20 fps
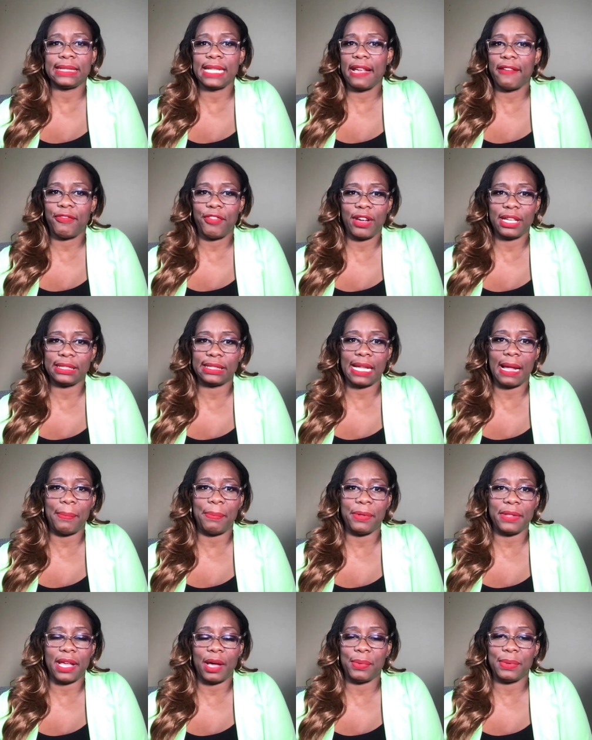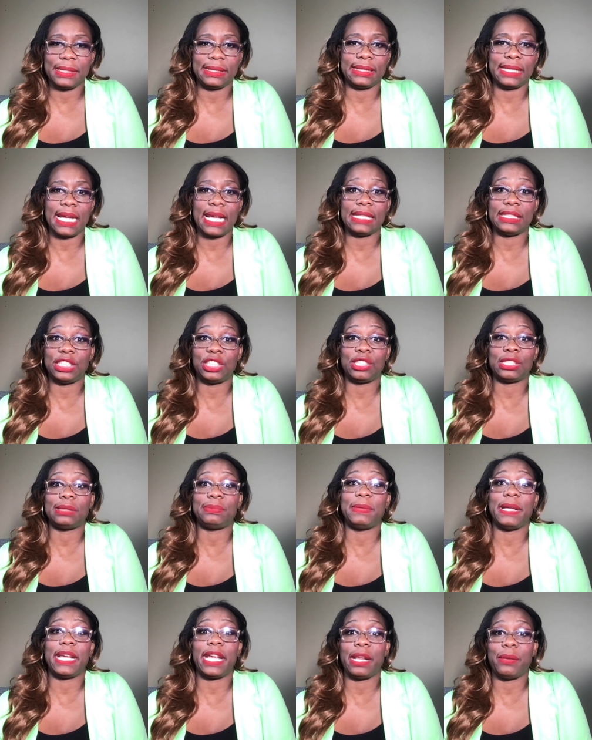take, for example, that we say it's
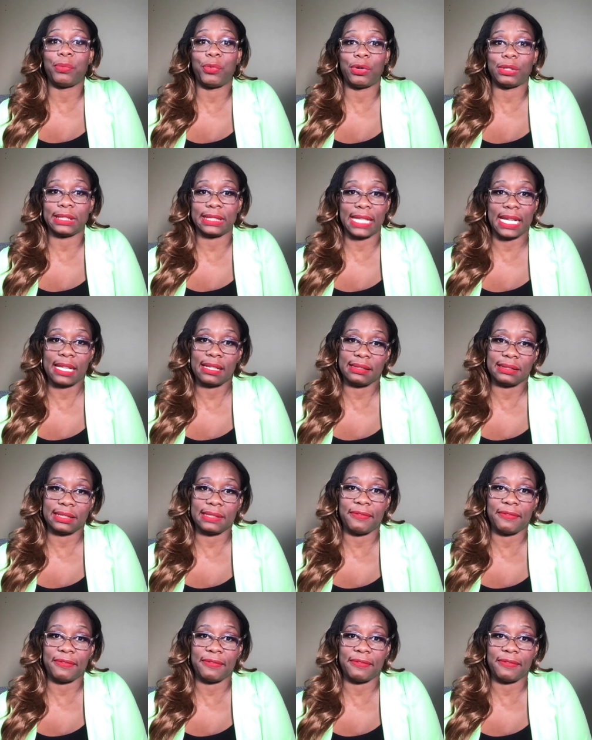just making more sales.